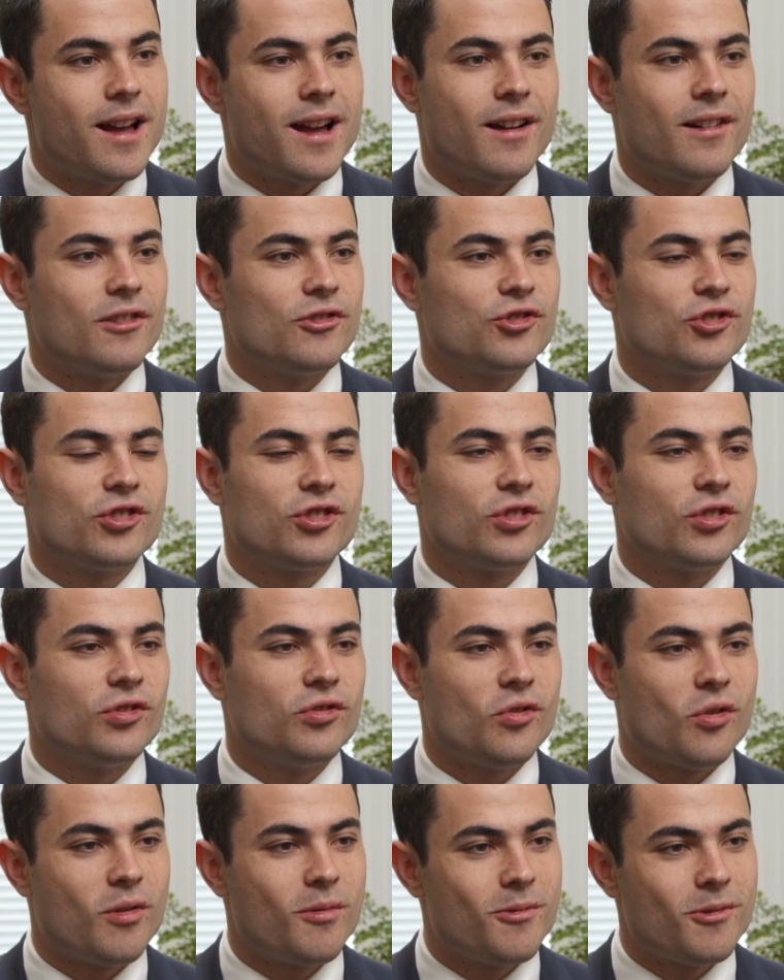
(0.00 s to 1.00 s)
I was just a
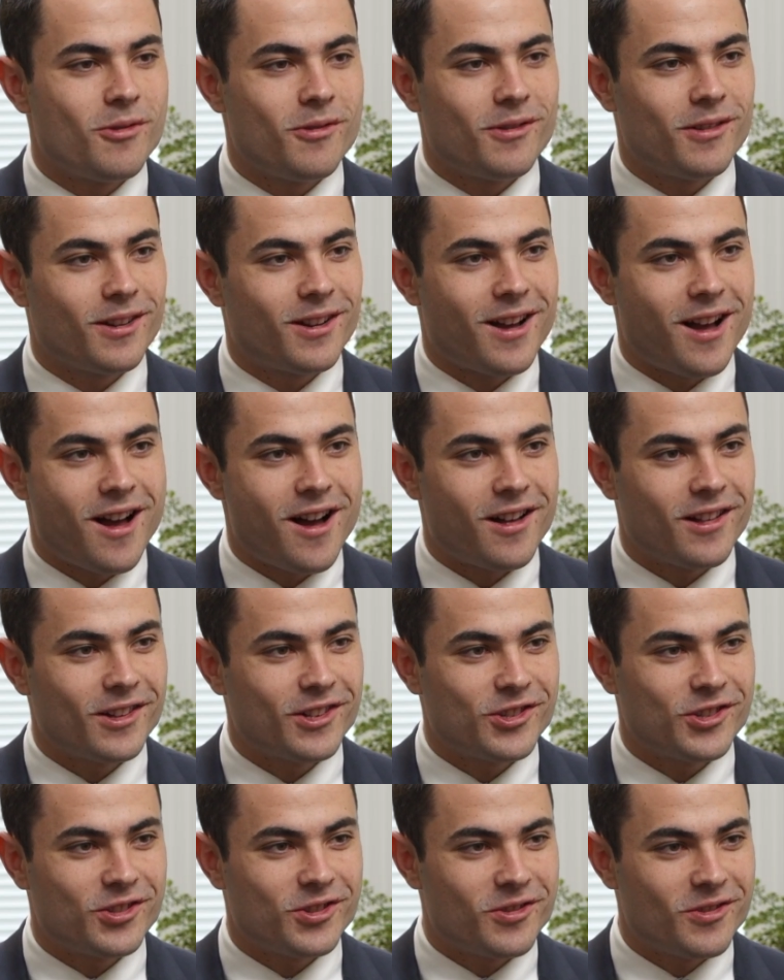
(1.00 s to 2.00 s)
normal
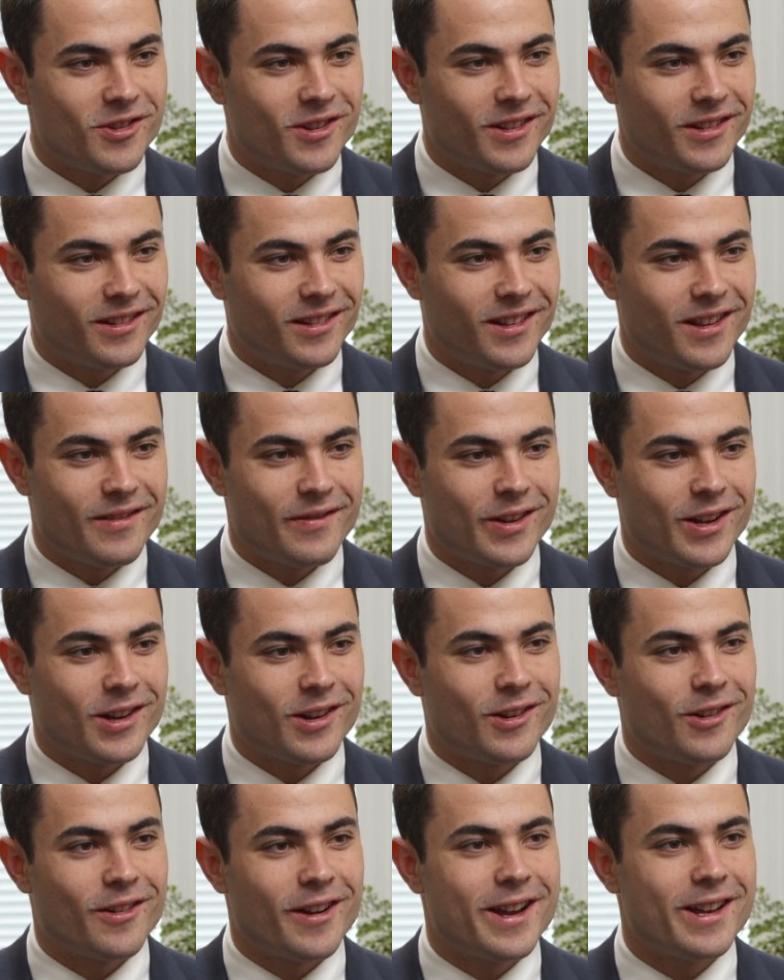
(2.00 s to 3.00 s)
college student living a
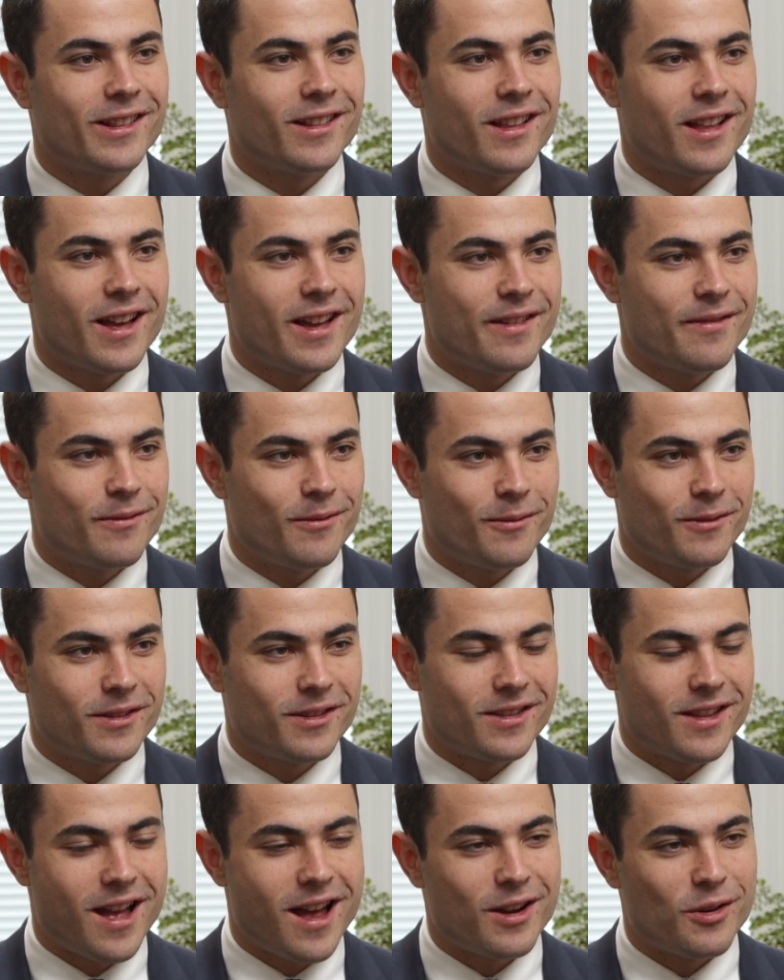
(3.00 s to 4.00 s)
great life
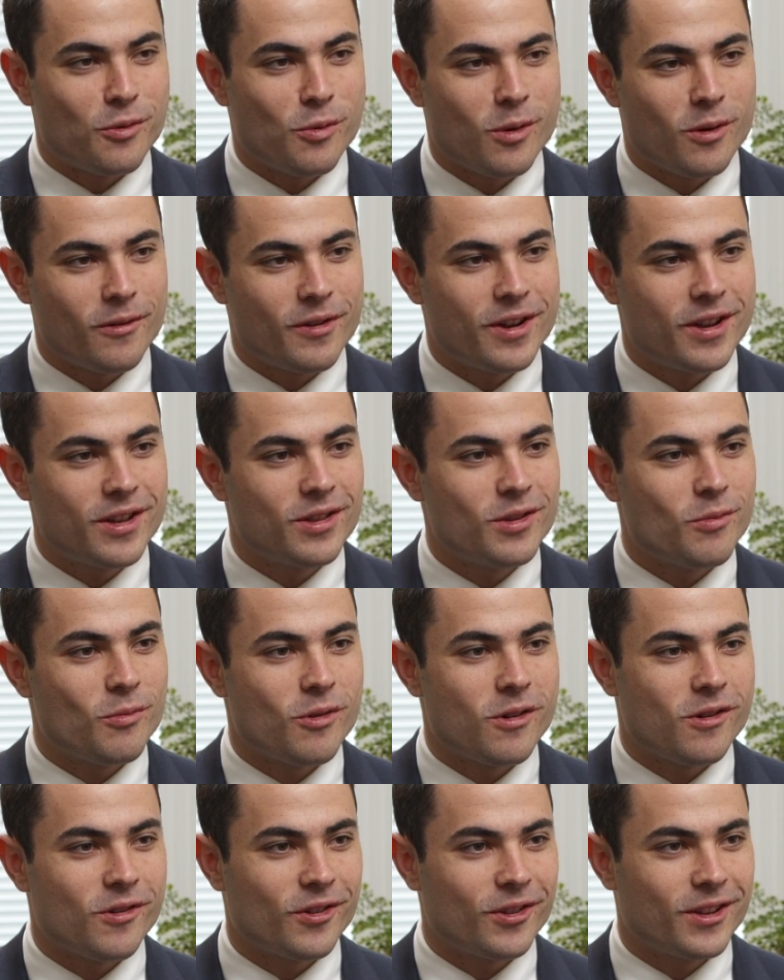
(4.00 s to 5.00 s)
with not a worry in the
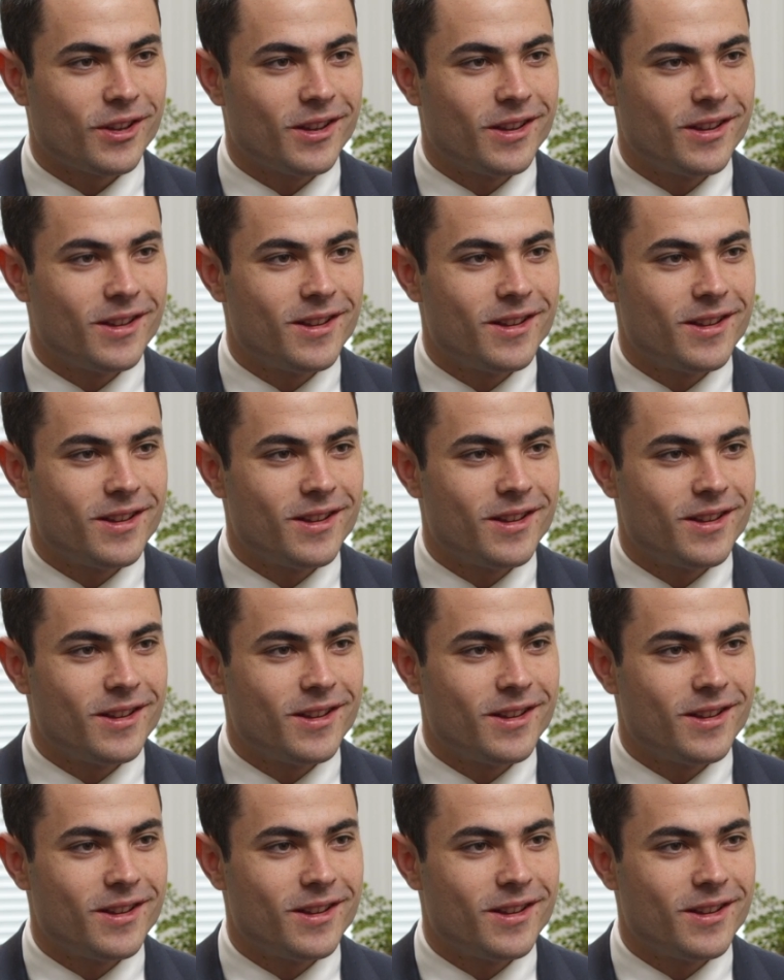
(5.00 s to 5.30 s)
world.